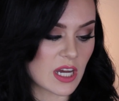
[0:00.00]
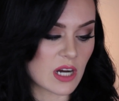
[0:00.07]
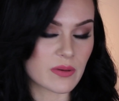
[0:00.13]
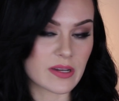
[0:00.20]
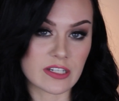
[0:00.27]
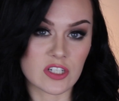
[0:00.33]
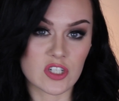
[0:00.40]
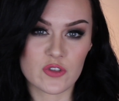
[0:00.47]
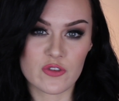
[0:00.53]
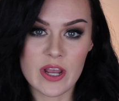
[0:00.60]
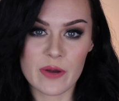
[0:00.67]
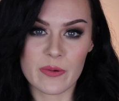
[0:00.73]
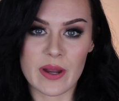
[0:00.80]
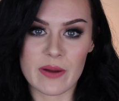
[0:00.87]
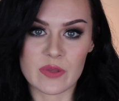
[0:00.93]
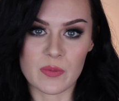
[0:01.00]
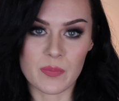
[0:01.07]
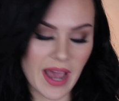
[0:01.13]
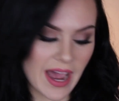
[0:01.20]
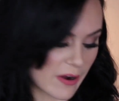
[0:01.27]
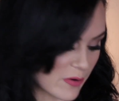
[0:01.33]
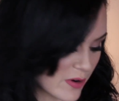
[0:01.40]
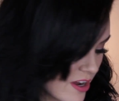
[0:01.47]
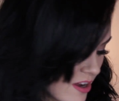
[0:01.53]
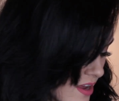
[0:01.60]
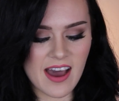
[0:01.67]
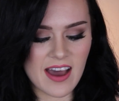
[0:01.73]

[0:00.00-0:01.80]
go in straight away with a powder.